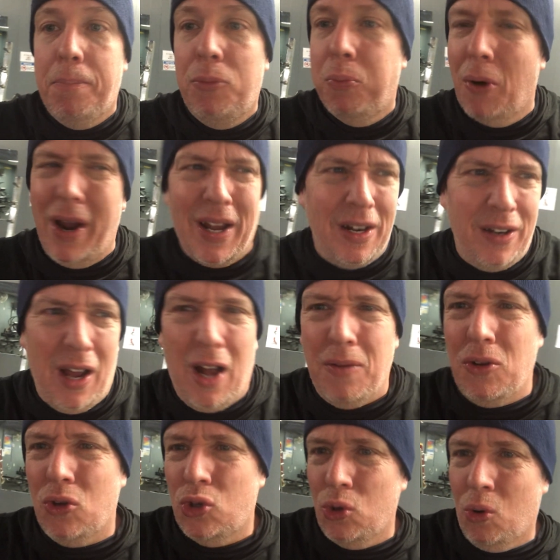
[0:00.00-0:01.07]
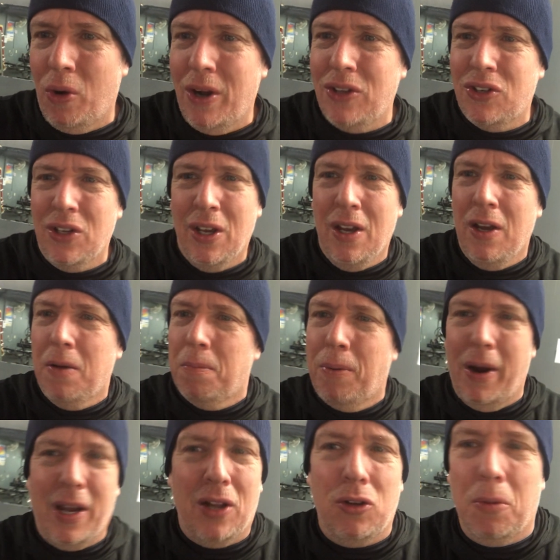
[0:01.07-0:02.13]
breaking down your joints,
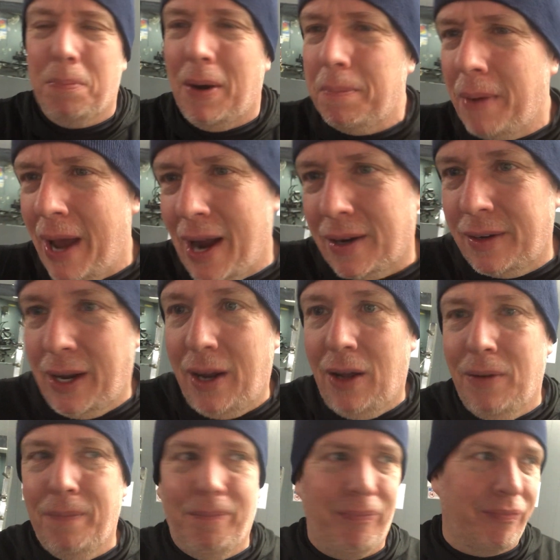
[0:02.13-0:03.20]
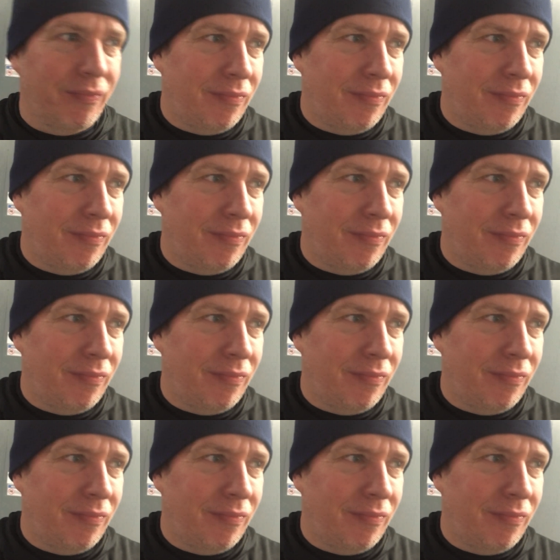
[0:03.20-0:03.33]
breaking your back down,